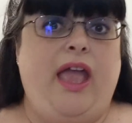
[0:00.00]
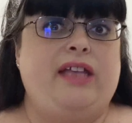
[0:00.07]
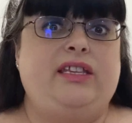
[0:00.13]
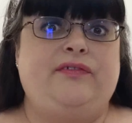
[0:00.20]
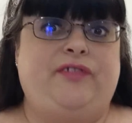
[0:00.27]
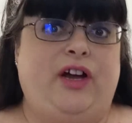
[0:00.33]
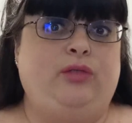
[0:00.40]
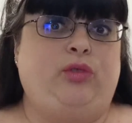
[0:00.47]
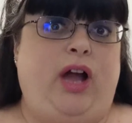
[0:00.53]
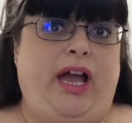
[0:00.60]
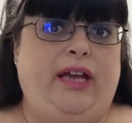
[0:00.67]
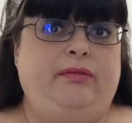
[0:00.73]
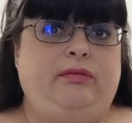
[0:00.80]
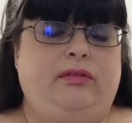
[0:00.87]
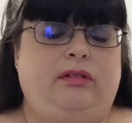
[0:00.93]
It's a fun
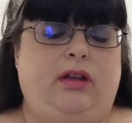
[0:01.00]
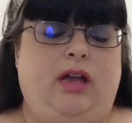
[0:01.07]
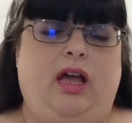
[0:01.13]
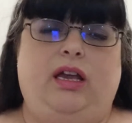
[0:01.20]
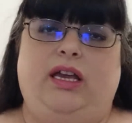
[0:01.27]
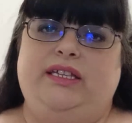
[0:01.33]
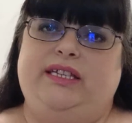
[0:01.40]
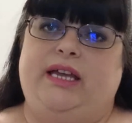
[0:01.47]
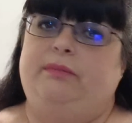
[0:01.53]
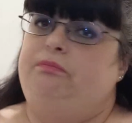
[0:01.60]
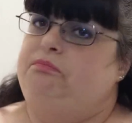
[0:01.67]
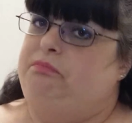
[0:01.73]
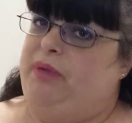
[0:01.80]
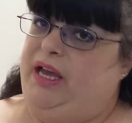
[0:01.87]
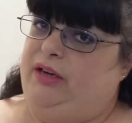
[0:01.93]
ride. Like I said,
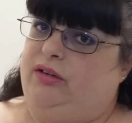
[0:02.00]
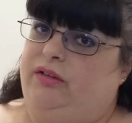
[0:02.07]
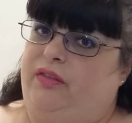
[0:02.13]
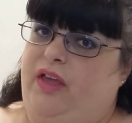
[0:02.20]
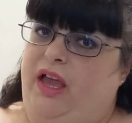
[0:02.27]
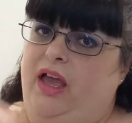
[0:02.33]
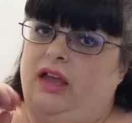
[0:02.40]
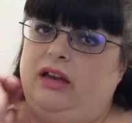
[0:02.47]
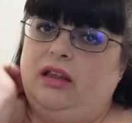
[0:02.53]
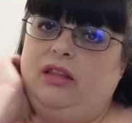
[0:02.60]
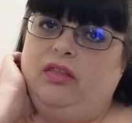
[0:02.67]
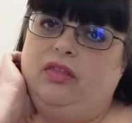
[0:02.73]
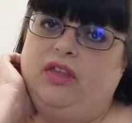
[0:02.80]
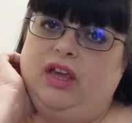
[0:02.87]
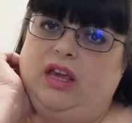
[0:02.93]
better than
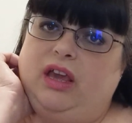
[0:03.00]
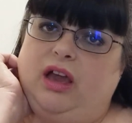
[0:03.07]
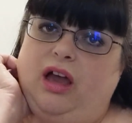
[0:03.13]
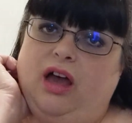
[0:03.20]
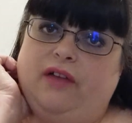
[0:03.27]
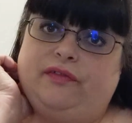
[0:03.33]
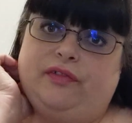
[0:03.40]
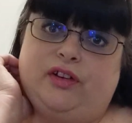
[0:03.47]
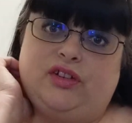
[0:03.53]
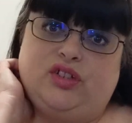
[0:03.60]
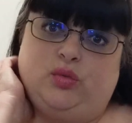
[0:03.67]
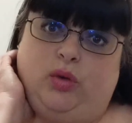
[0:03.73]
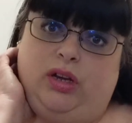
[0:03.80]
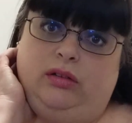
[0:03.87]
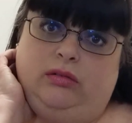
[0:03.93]
the
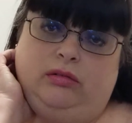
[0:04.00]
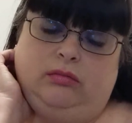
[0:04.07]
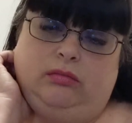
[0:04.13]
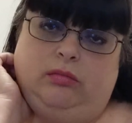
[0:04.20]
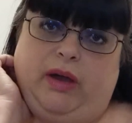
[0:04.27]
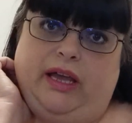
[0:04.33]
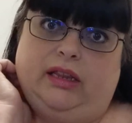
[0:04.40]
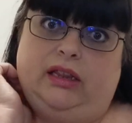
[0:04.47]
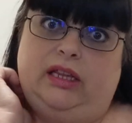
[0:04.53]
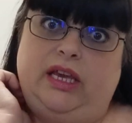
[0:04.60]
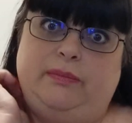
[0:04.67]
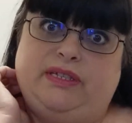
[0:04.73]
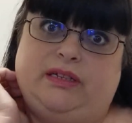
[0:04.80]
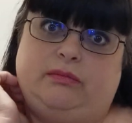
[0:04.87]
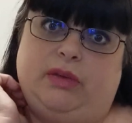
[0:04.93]
first one by
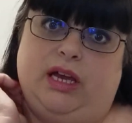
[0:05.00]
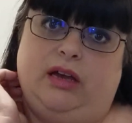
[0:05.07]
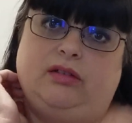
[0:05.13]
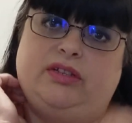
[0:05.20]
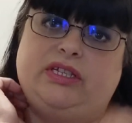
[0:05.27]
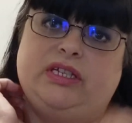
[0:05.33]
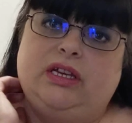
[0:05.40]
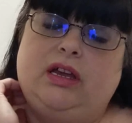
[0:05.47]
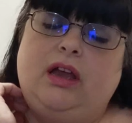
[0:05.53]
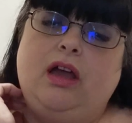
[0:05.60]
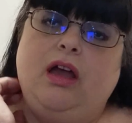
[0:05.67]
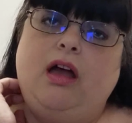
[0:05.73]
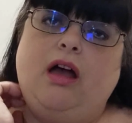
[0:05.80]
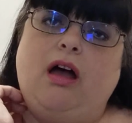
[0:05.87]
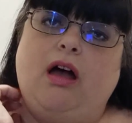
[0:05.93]
leaps and bounds.
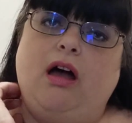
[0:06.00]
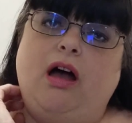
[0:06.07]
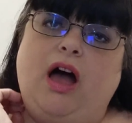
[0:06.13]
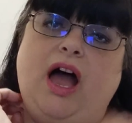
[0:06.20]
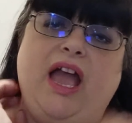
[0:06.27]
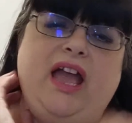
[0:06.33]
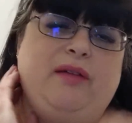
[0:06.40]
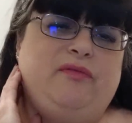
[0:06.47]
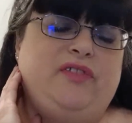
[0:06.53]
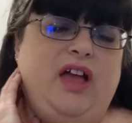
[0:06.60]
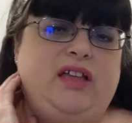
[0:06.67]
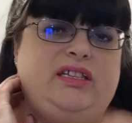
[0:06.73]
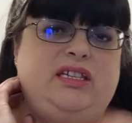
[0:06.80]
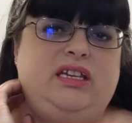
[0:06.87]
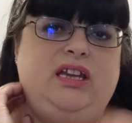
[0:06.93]
I have
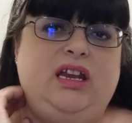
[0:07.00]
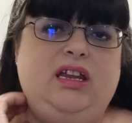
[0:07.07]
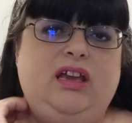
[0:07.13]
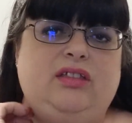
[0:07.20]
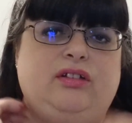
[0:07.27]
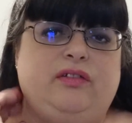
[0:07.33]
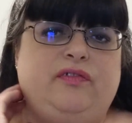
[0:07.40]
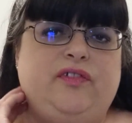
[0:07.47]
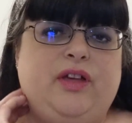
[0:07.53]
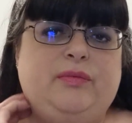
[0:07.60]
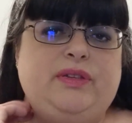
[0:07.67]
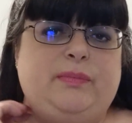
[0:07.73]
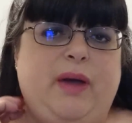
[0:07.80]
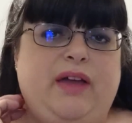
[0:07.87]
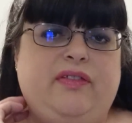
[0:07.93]
not seen any other
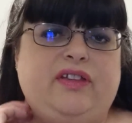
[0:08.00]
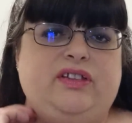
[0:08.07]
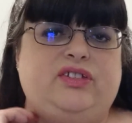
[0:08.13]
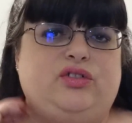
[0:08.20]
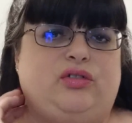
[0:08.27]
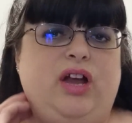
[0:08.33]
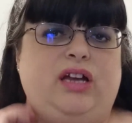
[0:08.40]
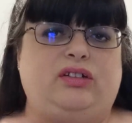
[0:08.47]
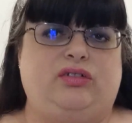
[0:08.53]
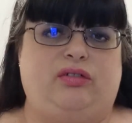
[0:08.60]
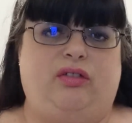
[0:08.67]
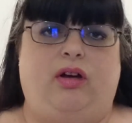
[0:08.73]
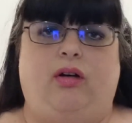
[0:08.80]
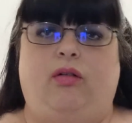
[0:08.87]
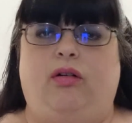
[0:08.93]
films by this director,
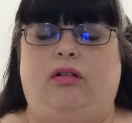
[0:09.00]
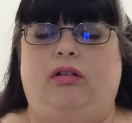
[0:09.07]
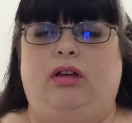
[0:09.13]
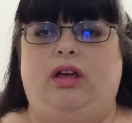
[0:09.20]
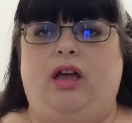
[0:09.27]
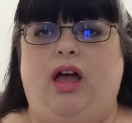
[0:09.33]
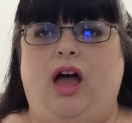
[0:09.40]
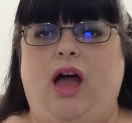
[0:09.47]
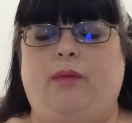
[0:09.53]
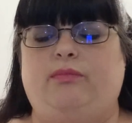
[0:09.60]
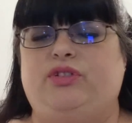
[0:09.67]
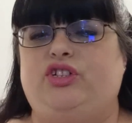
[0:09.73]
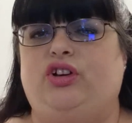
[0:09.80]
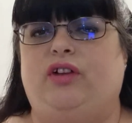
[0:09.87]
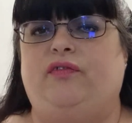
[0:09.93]
though.
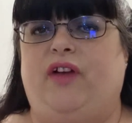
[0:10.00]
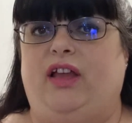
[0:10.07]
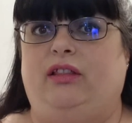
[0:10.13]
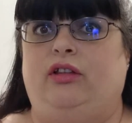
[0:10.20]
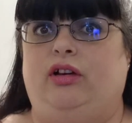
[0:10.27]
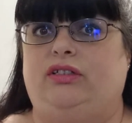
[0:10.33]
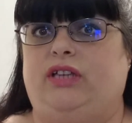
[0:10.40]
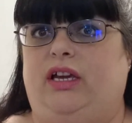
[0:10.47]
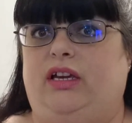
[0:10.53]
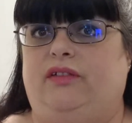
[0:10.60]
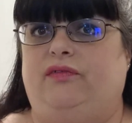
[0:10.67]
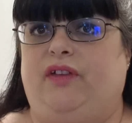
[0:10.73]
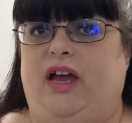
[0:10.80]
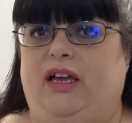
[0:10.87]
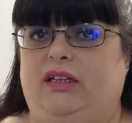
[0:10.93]
I'm sure if I looked, I
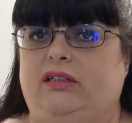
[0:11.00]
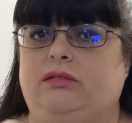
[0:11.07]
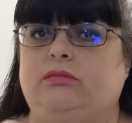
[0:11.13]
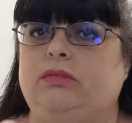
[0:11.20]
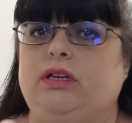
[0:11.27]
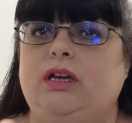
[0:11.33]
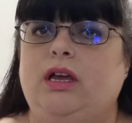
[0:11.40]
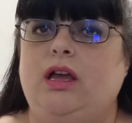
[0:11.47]
could find them.